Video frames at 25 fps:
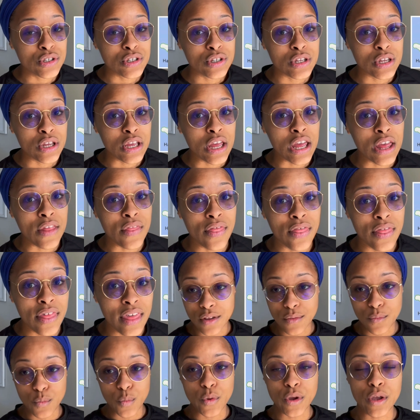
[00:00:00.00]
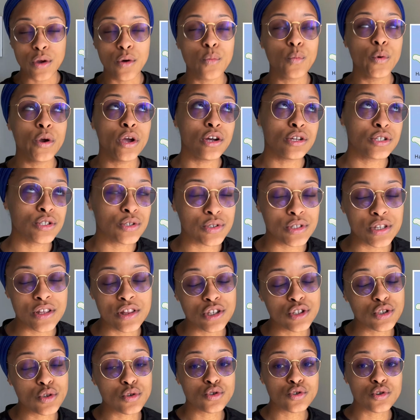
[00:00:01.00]
and then we also see the
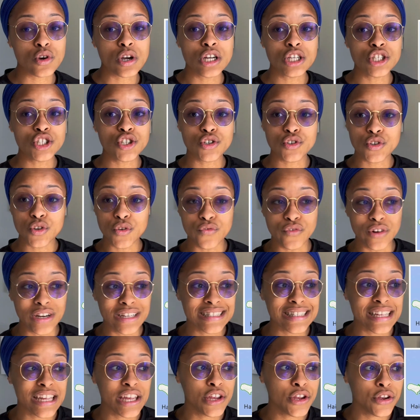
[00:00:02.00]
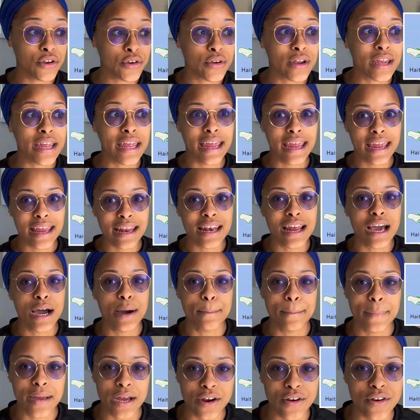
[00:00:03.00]
social construct of race here in
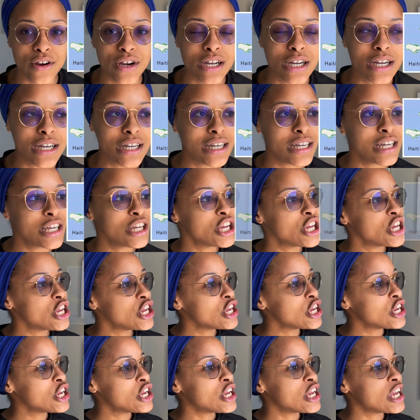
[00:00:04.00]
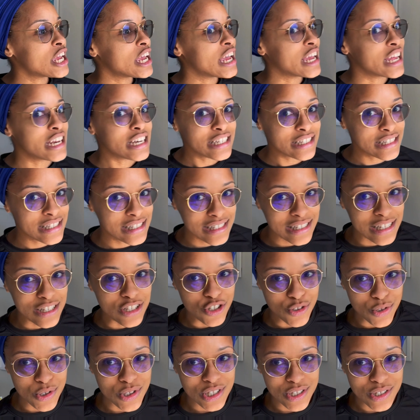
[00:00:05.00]
America, and you
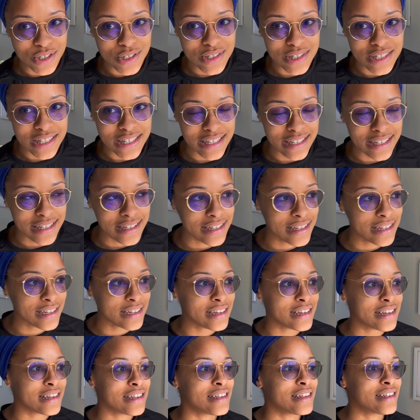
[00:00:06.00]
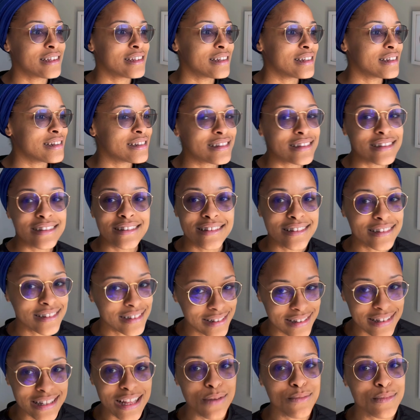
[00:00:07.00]
still see it,
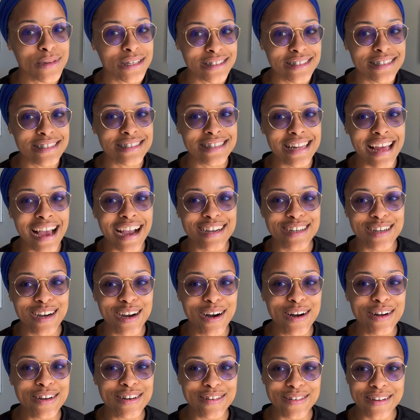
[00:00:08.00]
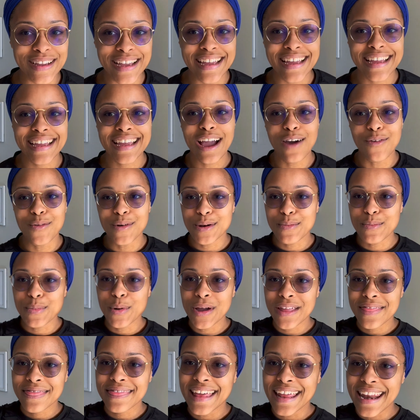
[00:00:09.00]
that means it's not gone, okay? I want to point
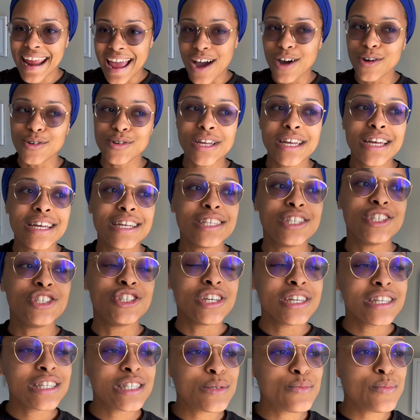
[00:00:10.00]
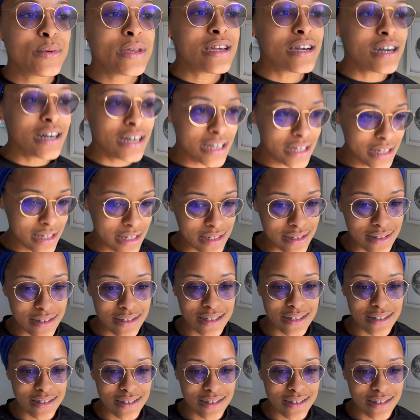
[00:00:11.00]
that out. Just because